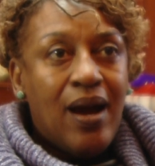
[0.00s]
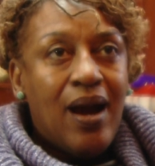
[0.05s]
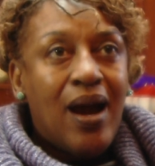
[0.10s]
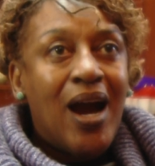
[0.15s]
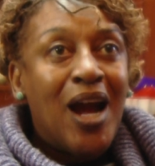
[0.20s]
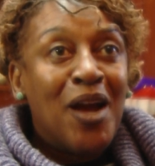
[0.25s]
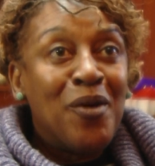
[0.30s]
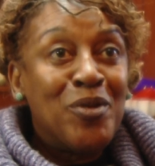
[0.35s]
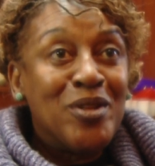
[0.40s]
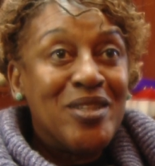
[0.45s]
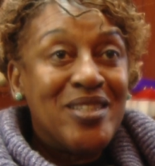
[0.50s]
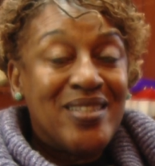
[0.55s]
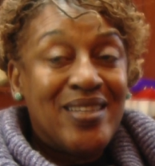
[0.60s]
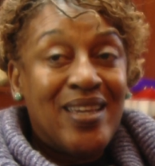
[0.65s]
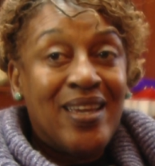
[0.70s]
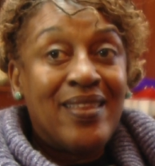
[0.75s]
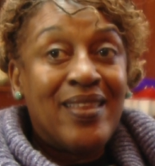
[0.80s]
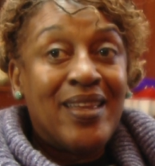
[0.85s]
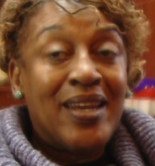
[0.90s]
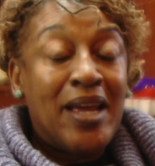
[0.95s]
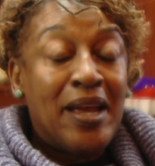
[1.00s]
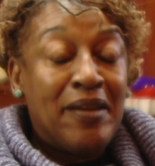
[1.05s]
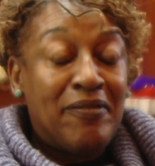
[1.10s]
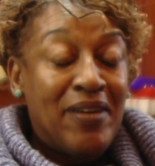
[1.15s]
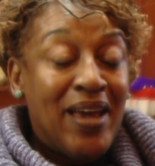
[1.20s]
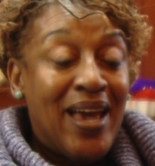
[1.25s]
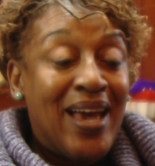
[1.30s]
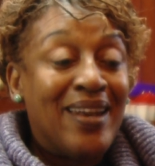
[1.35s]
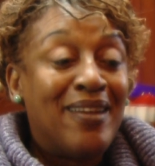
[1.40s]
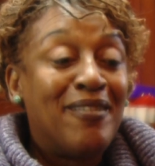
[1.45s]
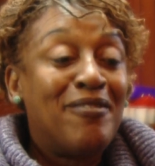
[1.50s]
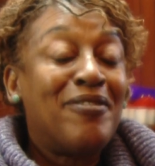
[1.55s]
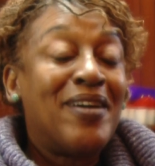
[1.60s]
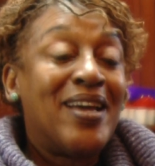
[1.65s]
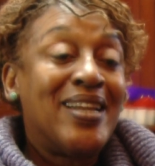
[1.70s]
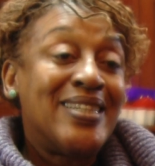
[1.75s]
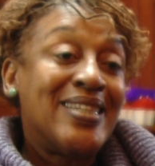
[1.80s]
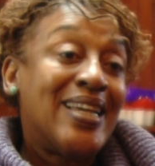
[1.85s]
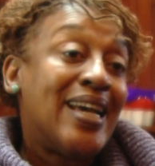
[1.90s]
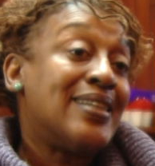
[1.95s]
I would say that I've had a
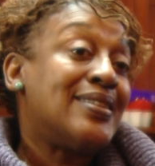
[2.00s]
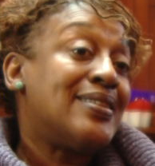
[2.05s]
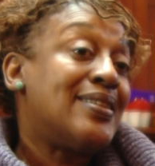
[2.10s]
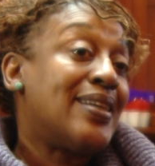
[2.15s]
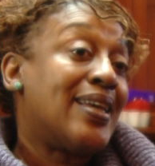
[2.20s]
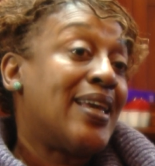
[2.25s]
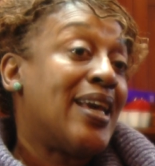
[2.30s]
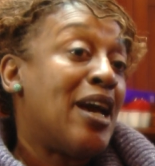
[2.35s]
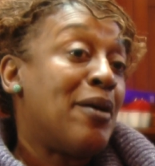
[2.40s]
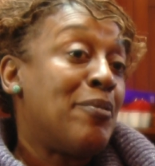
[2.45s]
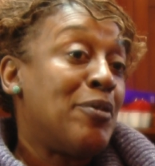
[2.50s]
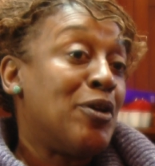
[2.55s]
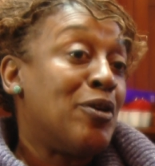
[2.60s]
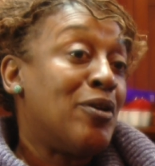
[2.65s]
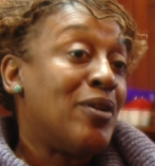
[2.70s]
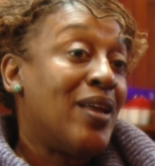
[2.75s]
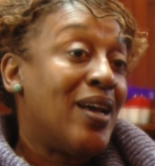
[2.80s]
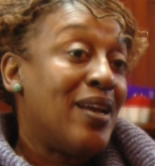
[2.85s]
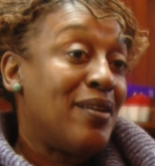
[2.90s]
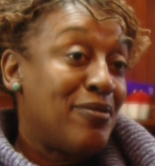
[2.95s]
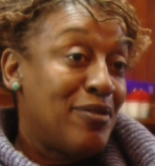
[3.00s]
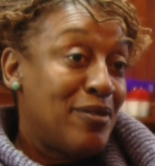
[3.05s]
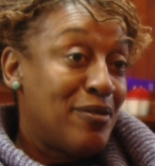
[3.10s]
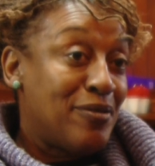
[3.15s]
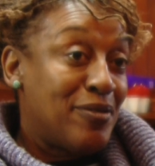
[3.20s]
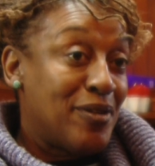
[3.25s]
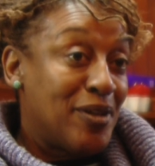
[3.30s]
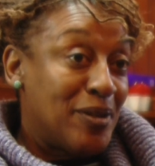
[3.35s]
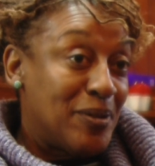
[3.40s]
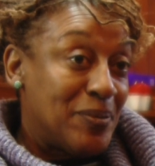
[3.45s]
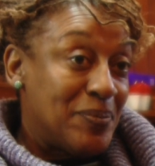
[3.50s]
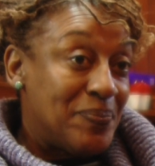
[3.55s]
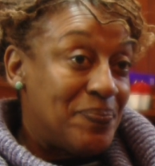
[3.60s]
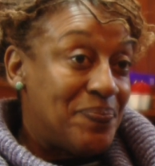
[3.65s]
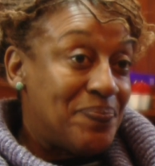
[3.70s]
fantastic cameo life in film.